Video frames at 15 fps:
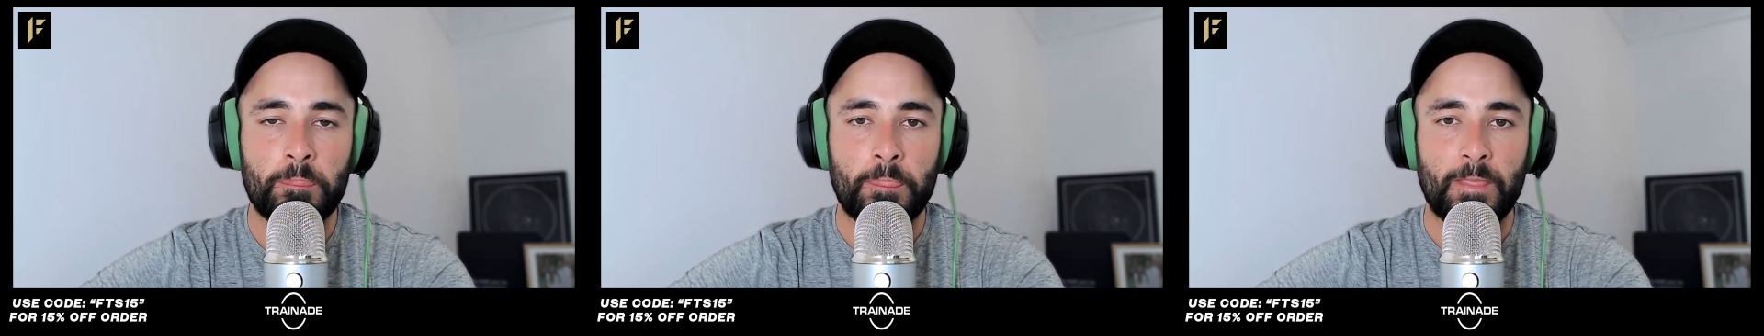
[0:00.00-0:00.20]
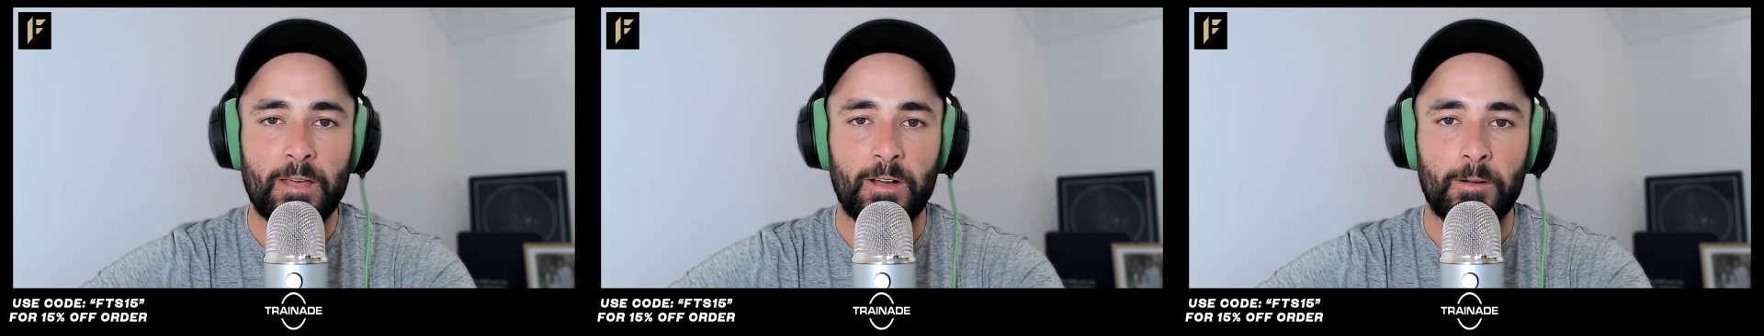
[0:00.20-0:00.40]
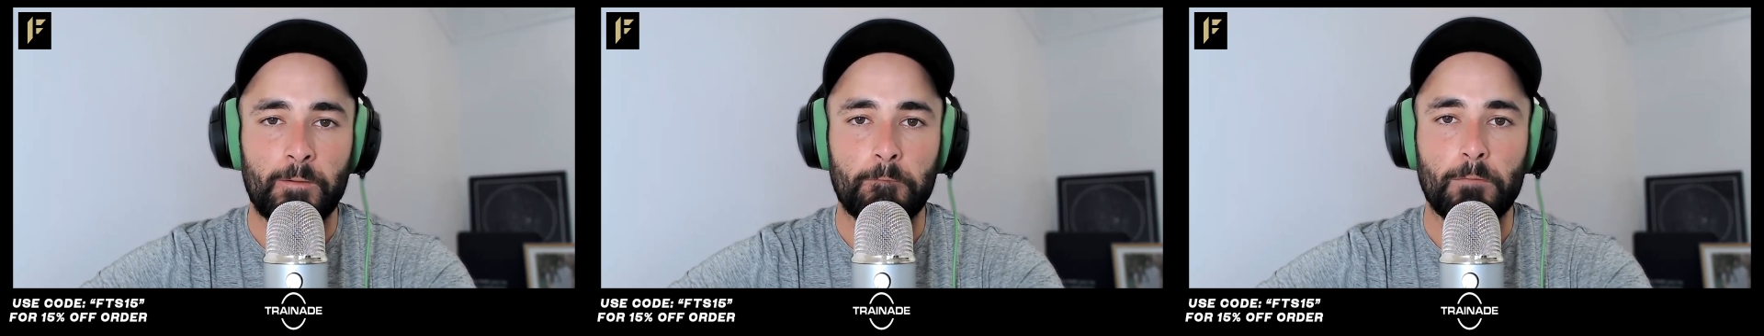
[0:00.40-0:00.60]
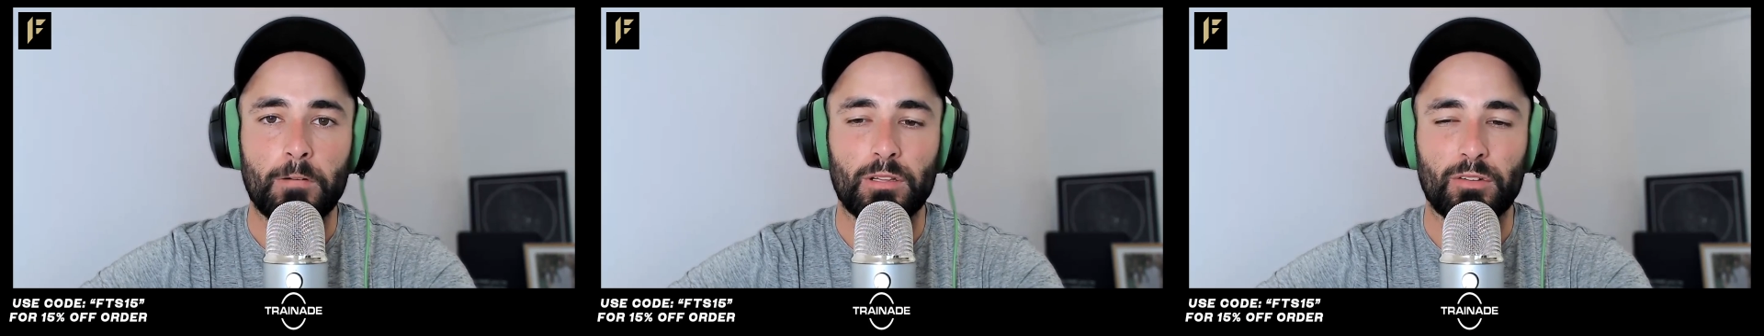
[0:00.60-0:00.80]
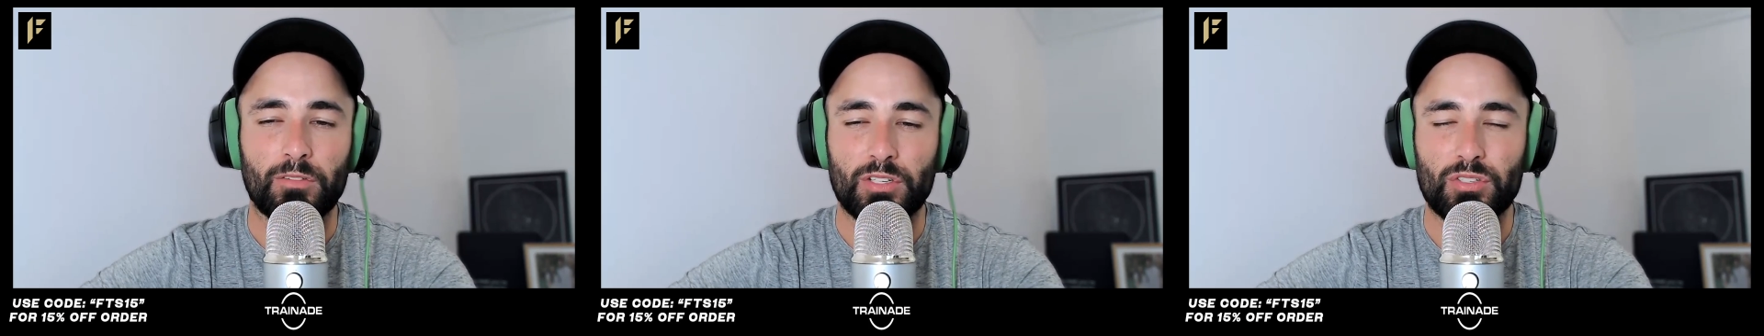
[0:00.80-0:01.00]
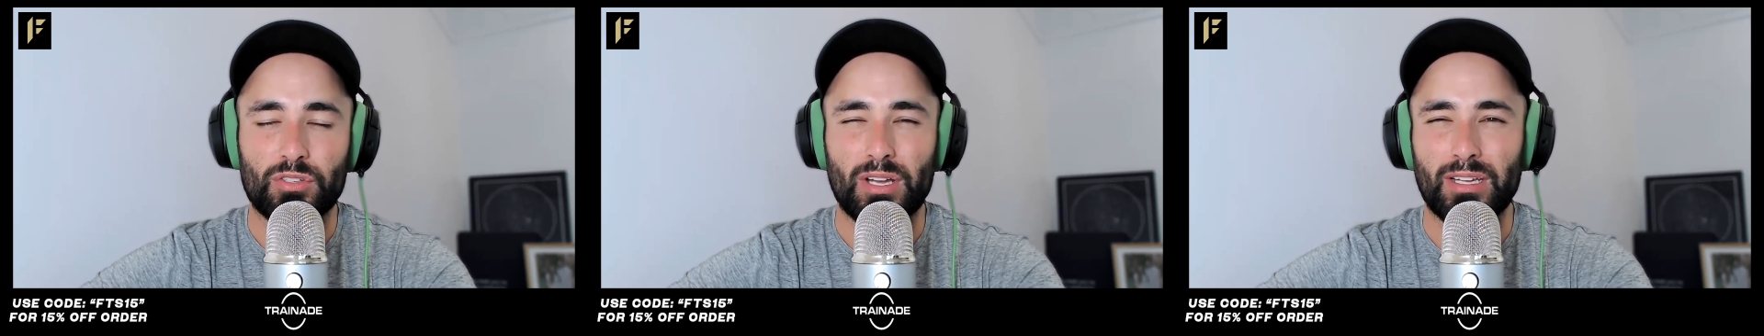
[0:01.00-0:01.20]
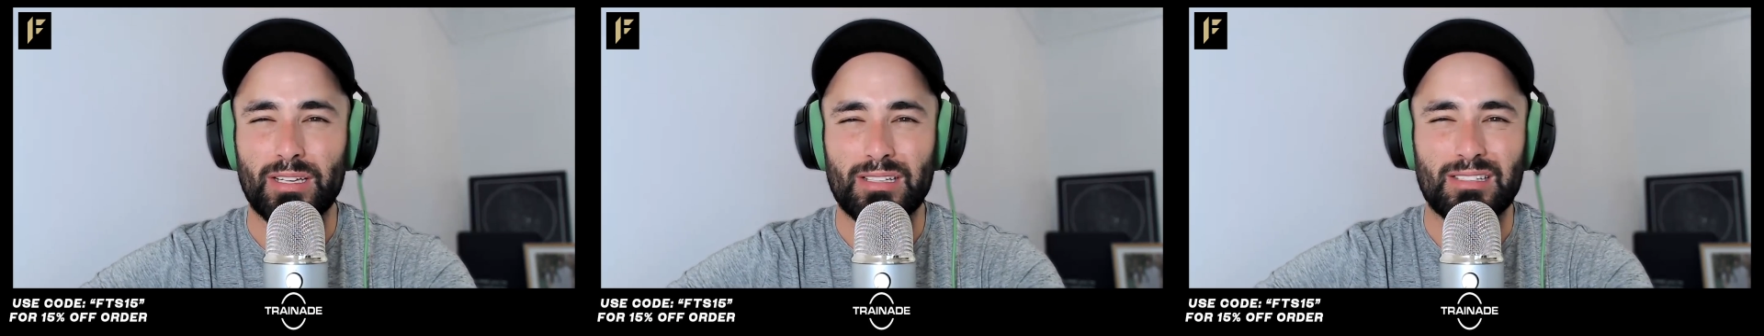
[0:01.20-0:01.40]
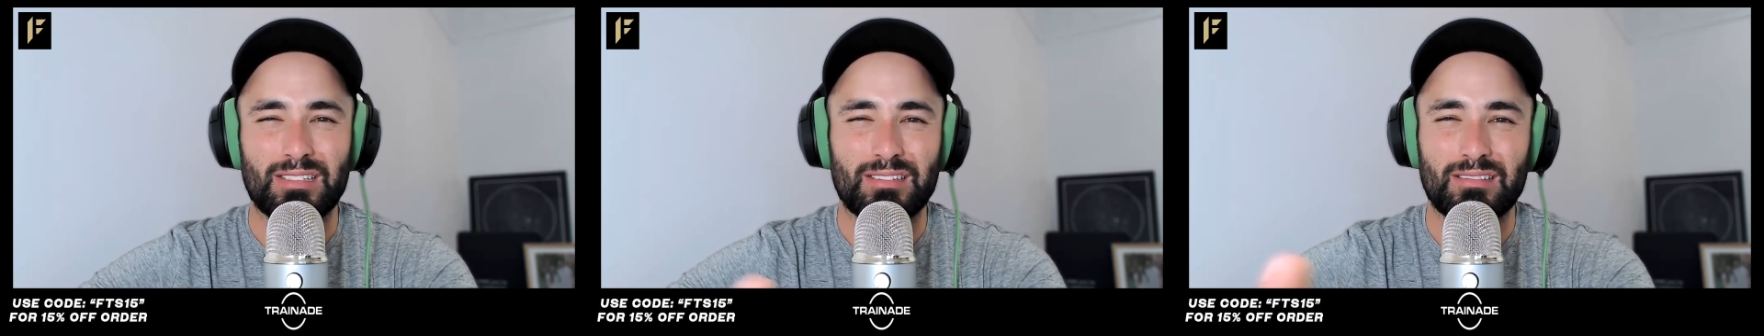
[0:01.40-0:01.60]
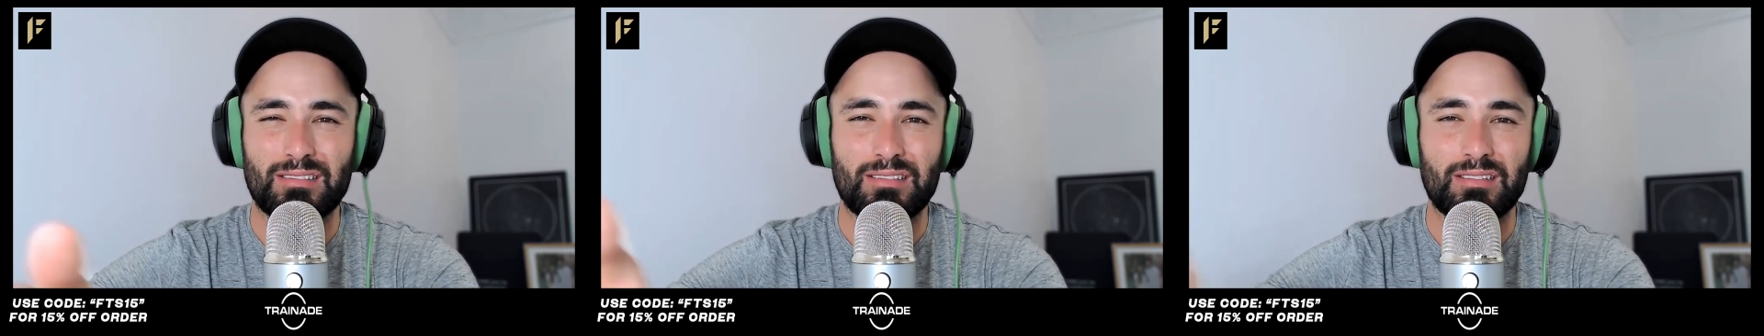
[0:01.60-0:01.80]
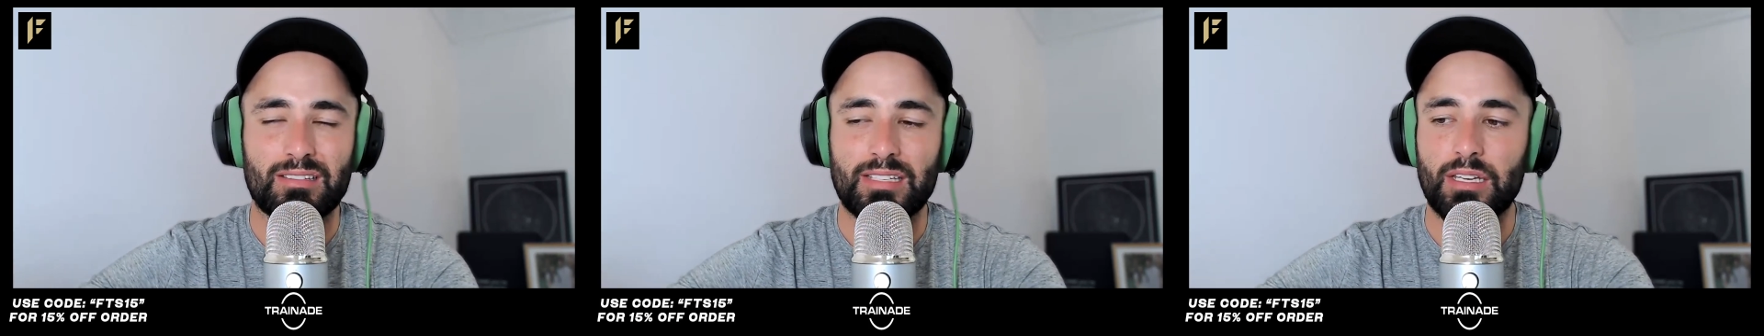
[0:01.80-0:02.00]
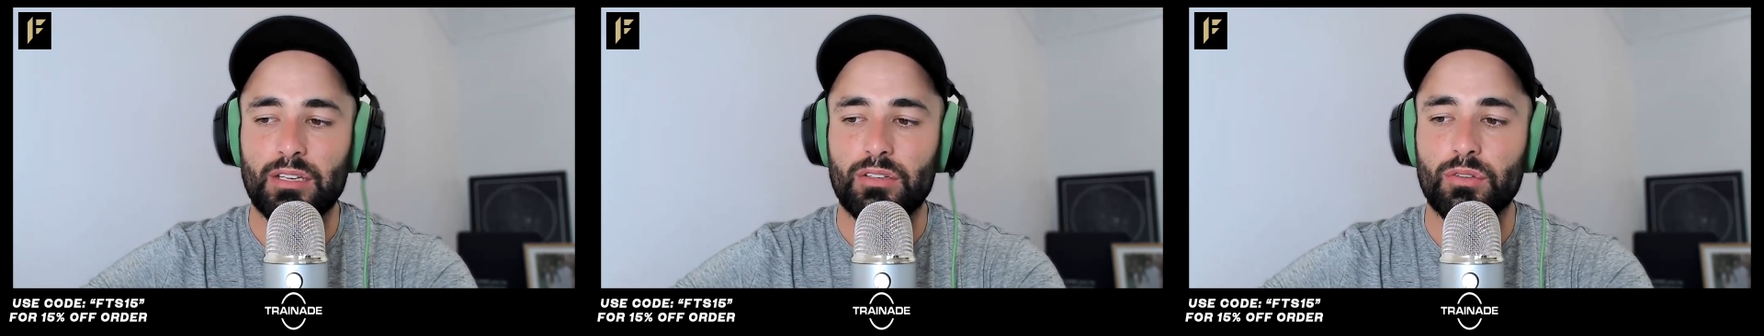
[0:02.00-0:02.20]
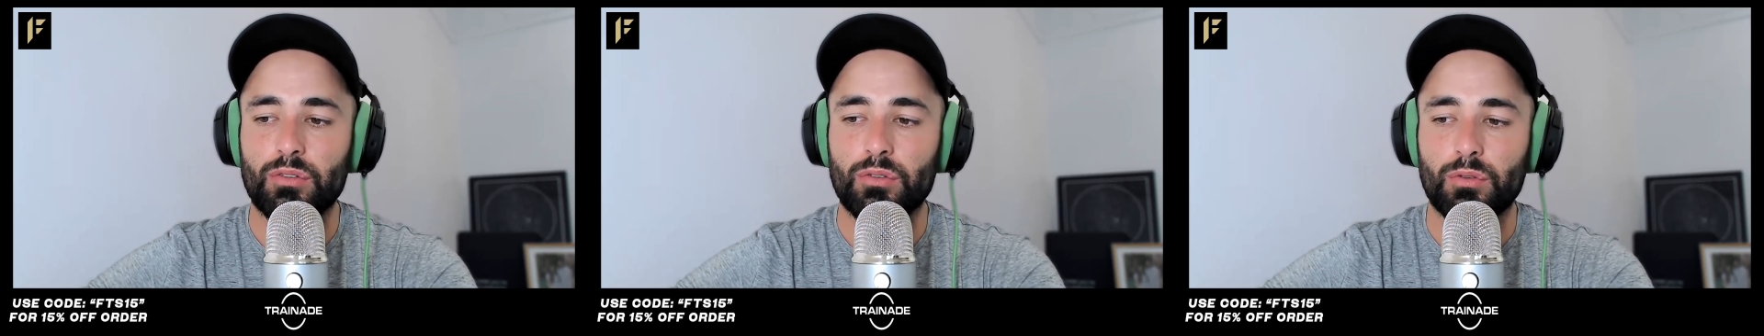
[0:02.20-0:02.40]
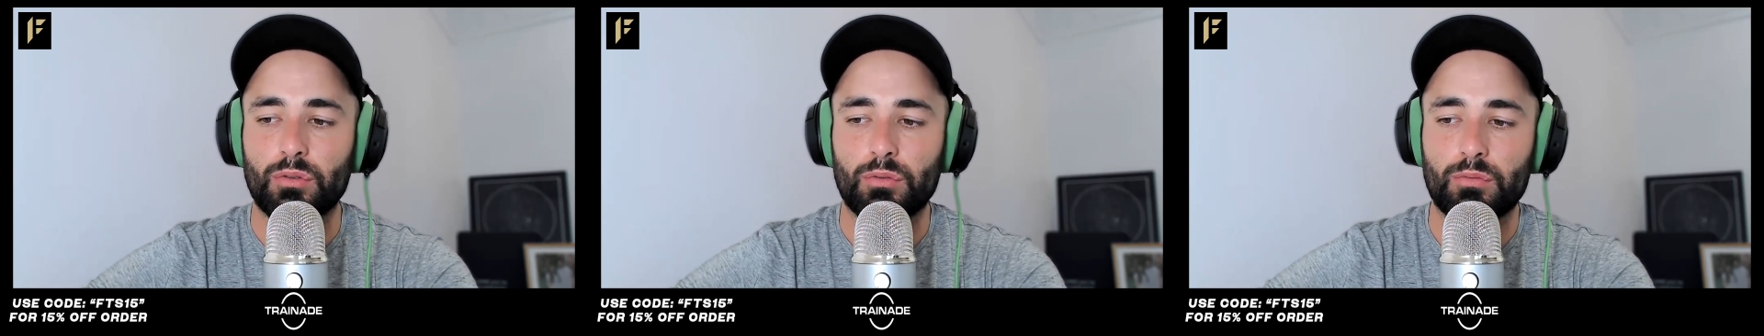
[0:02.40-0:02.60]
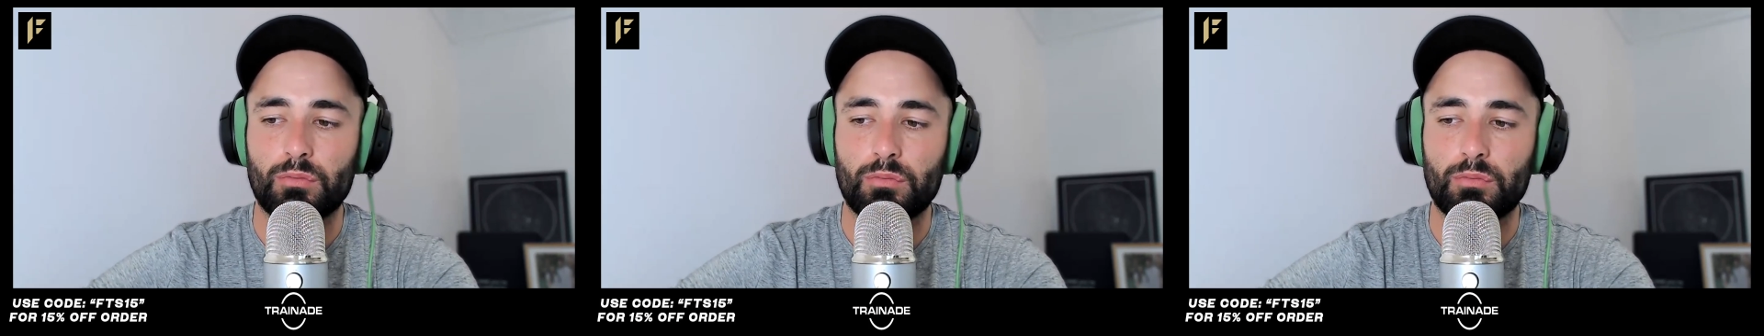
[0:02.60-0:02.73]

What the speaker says: A lot of Australians tend to,